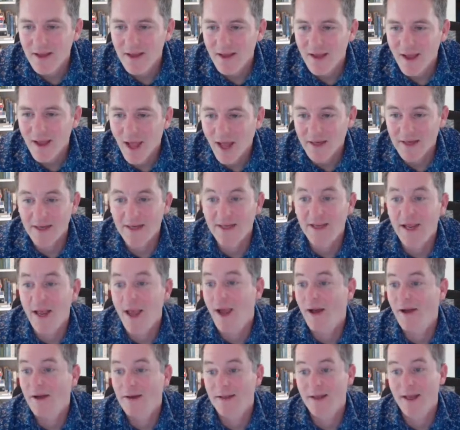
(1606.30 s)
And
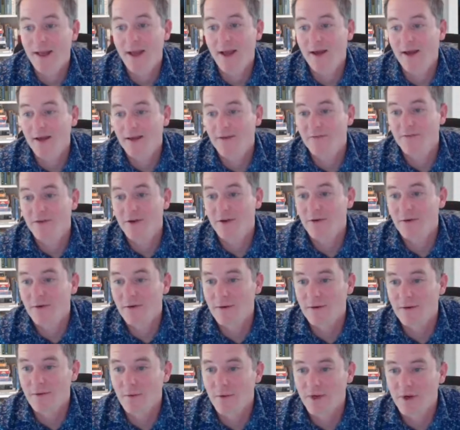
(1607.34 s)
yeah,
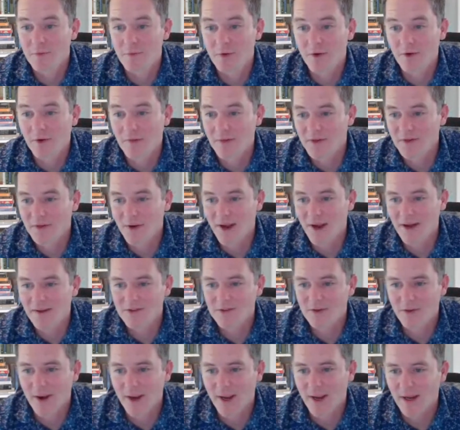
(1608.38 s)
when you're pulling the
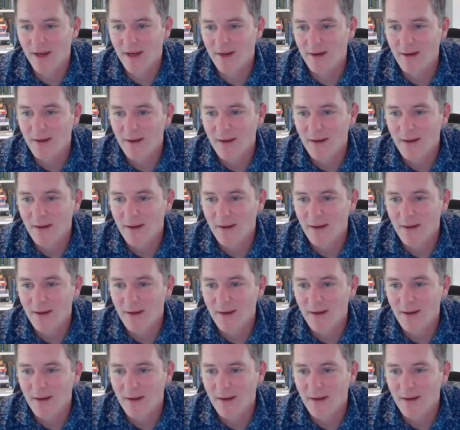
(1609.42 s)
drivetrain,